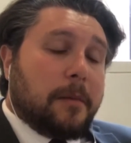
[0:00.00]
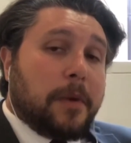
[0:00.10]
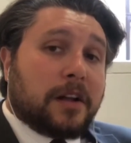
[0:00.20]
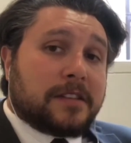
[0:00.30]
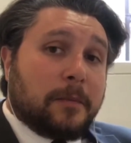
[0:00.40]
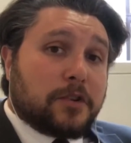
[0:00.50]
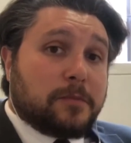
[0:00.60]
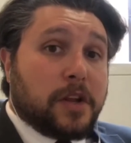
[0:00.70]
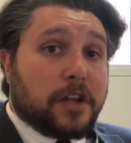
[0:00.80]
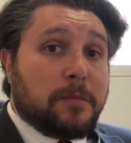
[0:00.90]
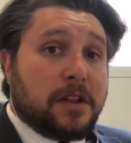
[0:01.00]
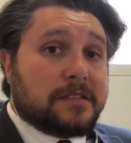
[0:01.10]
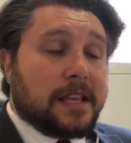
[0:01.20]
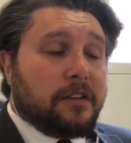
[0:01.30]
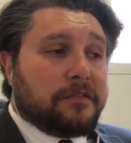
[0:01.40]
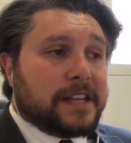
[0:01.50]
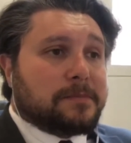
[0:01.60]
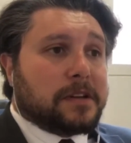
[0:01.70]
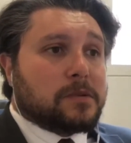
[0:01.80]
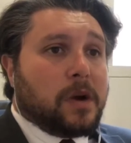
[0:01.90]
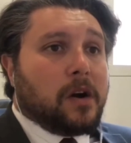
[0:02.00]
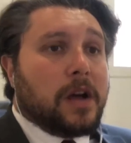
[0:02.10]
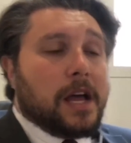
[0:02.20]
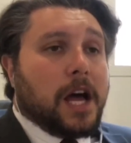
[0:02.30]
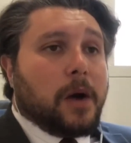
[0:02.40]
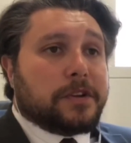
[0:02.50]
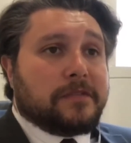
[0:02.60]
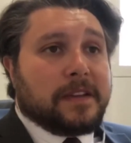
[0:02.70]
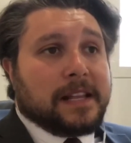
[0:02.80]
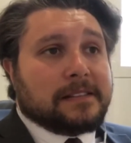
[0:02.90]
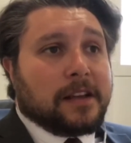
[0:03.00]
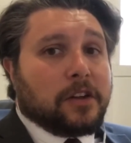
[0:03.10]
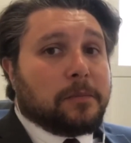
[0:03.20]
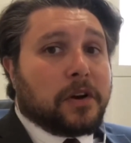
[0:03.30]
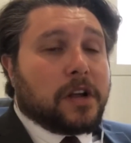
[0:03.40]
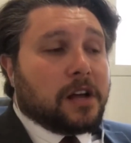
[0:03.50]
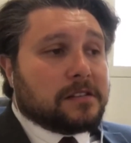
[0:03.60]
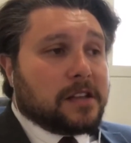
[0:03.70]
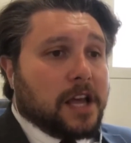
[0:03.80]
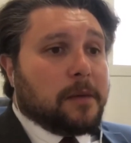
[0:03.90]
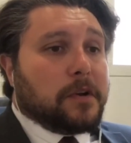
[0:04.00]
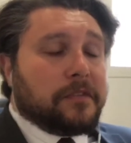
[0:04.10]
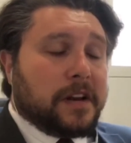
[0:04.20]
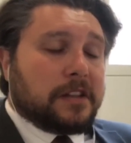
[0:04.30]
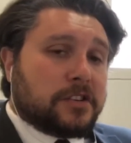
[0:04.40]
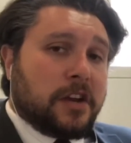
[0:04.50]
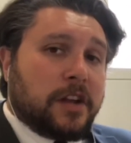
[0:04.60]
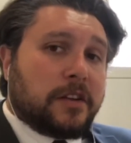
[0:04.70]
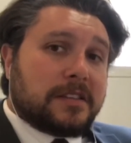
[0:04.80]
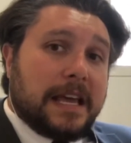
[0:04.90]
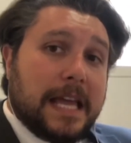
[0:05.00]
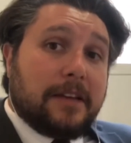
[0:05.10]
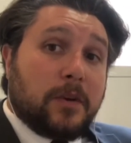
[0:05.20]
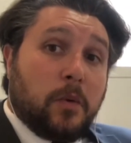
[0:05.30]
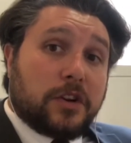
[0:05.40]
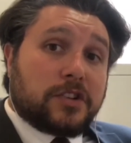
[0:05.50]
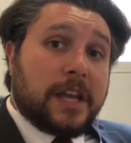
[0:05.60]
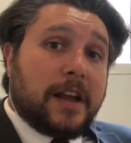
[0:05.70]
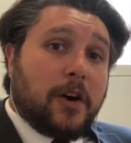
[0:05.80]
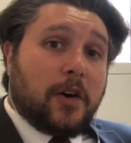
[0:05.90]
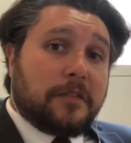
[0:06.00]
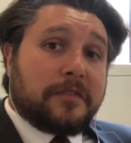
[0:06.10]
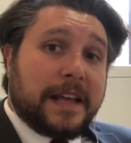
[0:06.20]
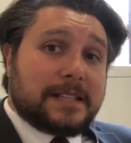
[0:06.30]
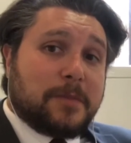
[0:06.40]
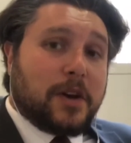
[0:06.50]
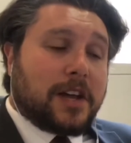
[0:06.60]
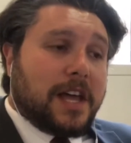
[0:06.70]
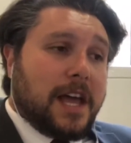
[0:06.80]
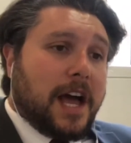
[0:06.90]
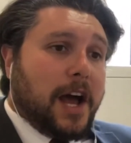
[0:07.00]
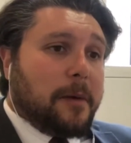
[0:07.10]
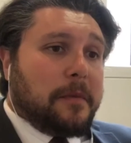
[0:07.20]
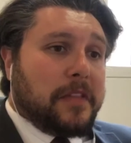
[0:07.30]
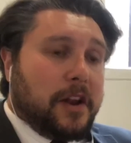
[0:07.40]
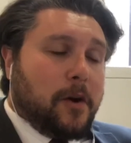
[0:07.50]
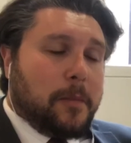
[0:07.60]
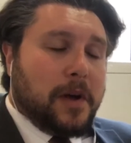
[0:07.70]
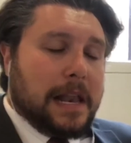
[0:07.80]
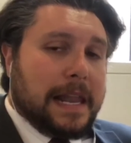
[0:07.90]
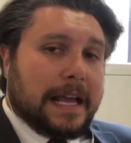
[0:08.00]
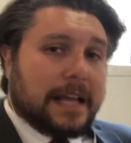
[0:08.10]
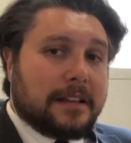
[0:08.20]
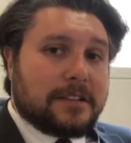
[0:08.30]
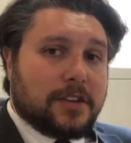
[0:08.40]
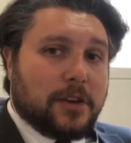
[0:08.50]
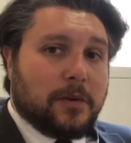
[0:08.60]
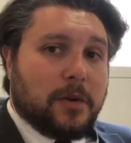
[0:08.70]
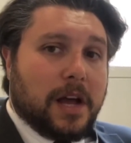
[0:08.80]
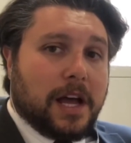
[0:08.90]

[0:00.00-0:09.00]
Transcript: part-time entrepreneur community on Facebook as well, which if you're listening on the podcast, you'll find in the show notes. If you're watching on Facebook, then I'll put a link to